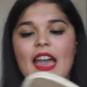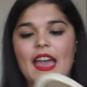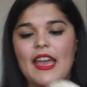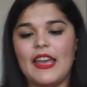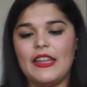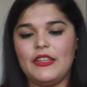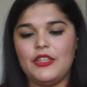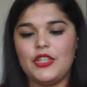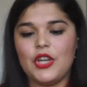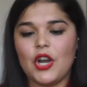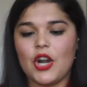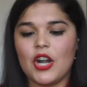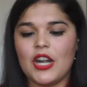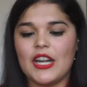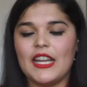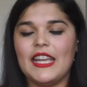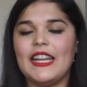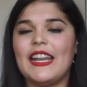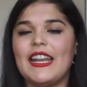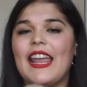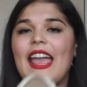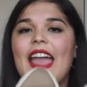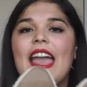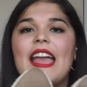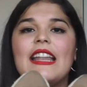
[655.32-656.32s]
at
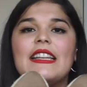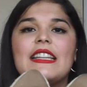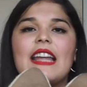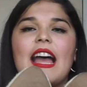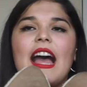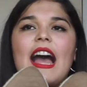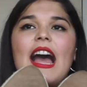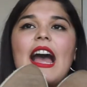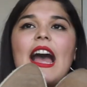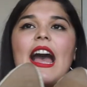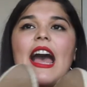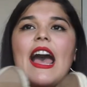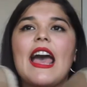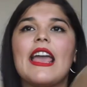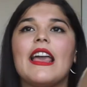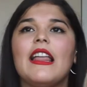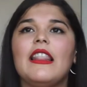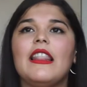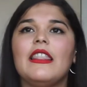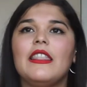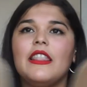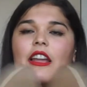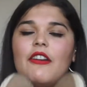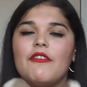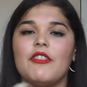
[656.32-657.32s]
Target and I
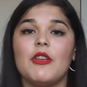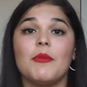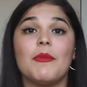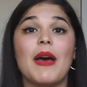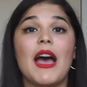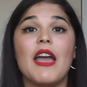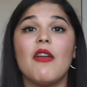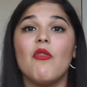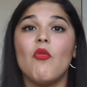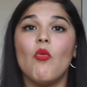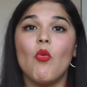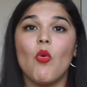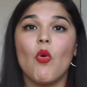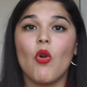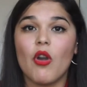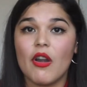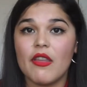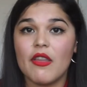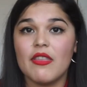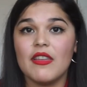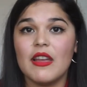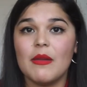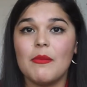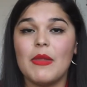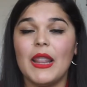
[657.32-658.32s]
love them. I
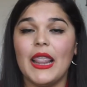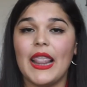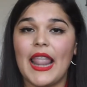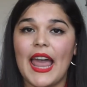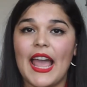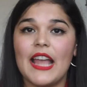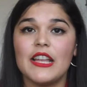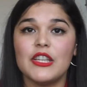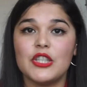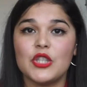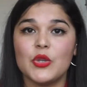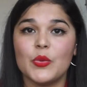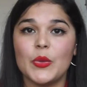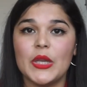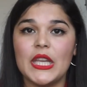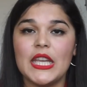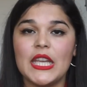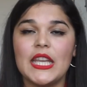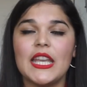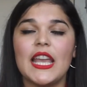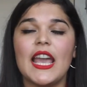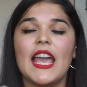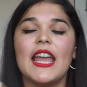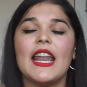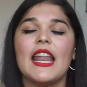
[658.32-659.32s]
wore them last
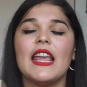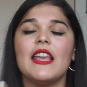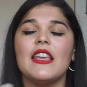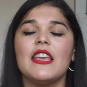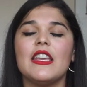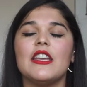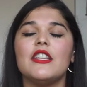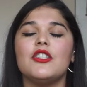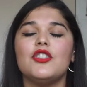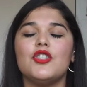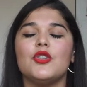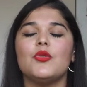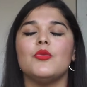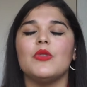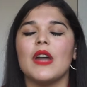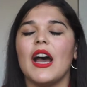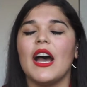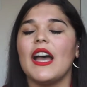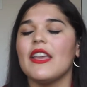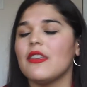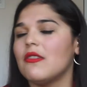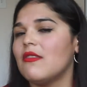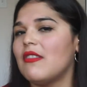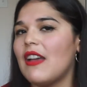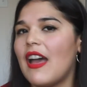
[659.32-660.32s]
week and I kid you
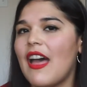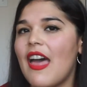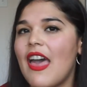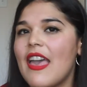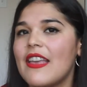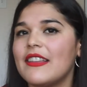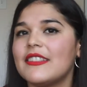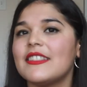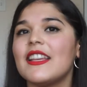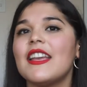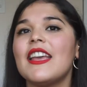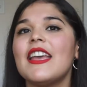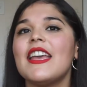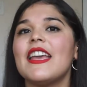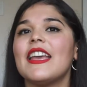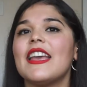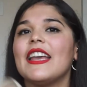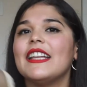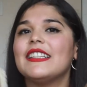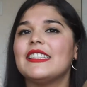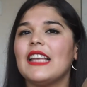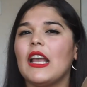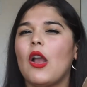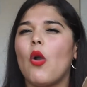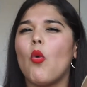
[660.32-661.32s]
not, you guys,
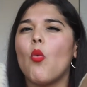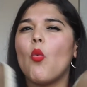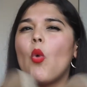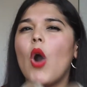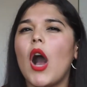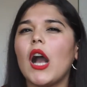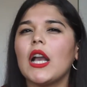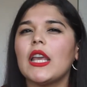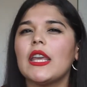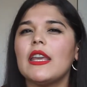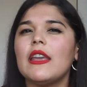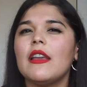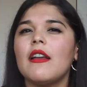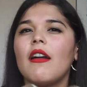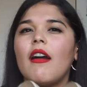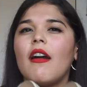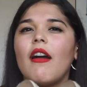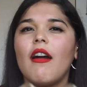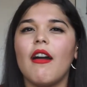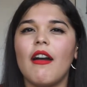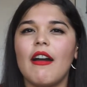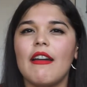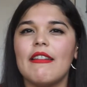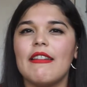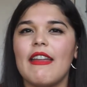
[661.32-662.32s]
it's like walking
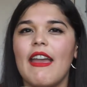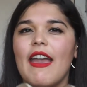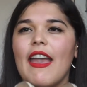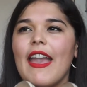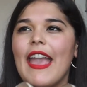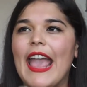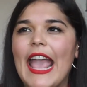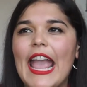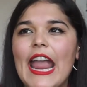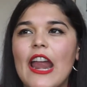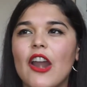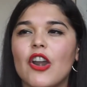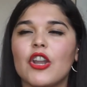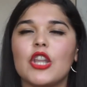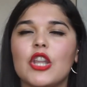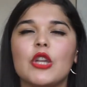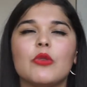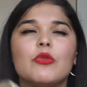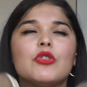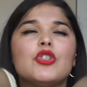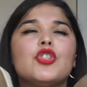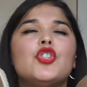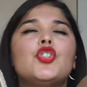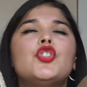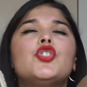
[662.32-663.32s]
on air. They
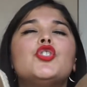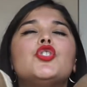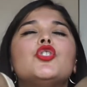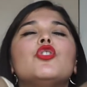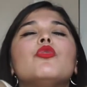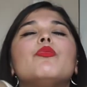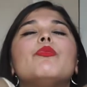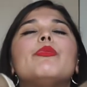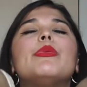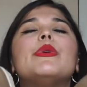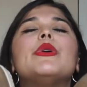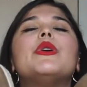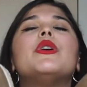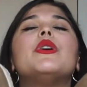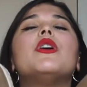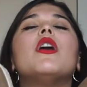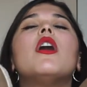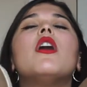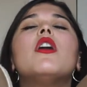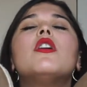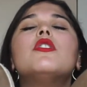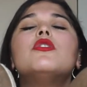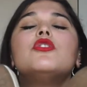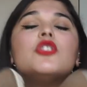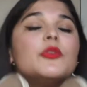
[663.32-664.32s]
were
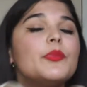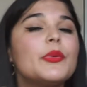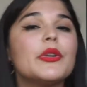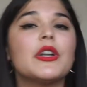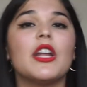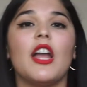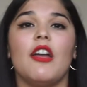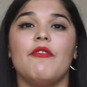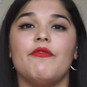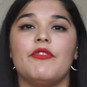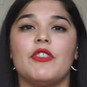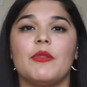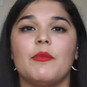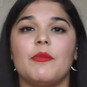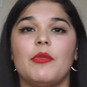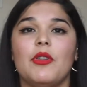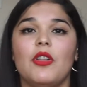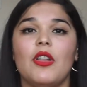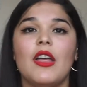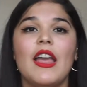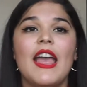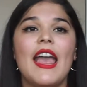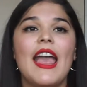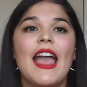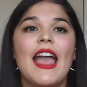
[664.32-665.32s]
super, super comfortable